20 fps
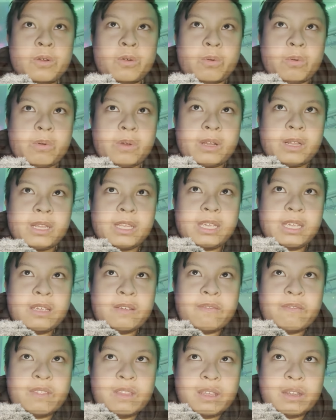
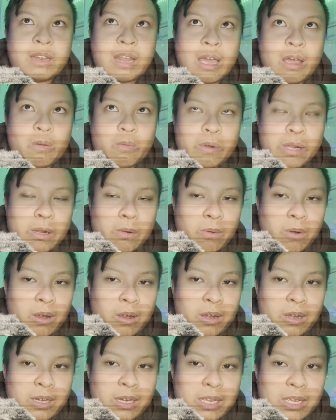Relieved that we
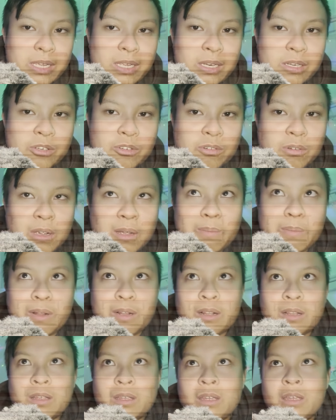weren't in
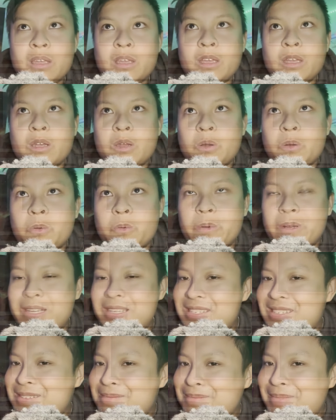trouble, we
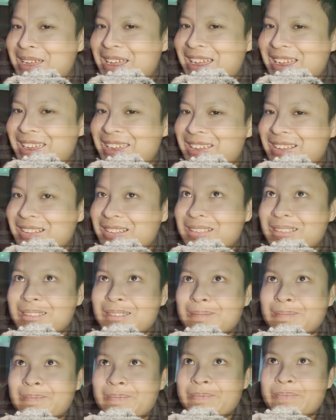smiled
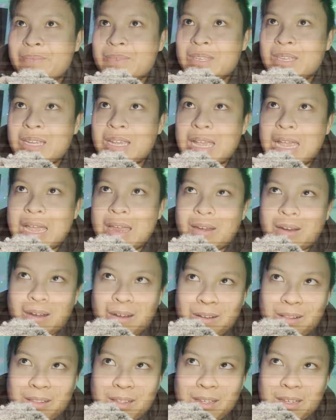at
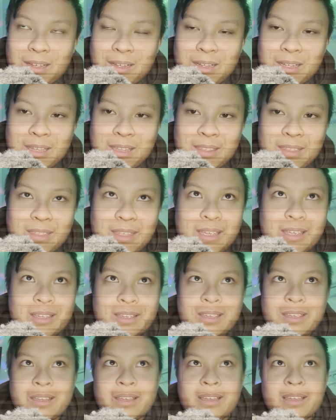our luck,
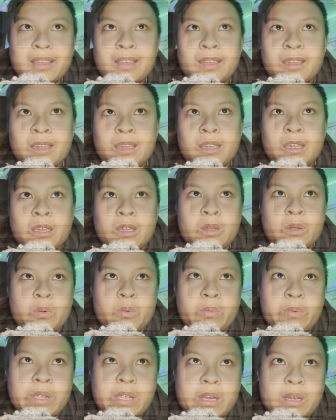thinking
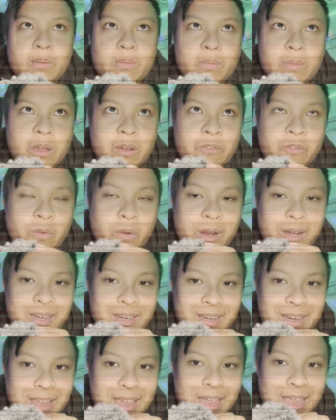we'd
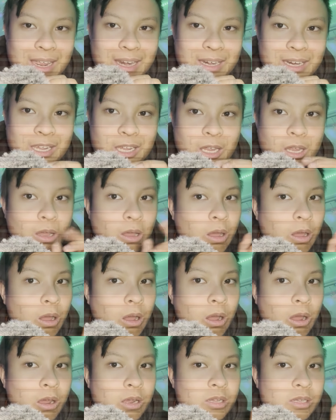avoided any
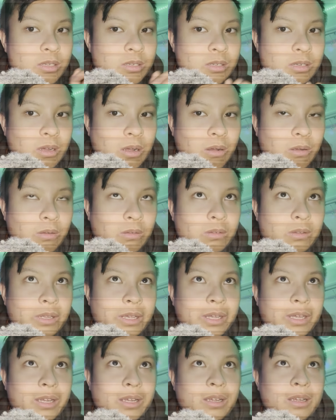scolding.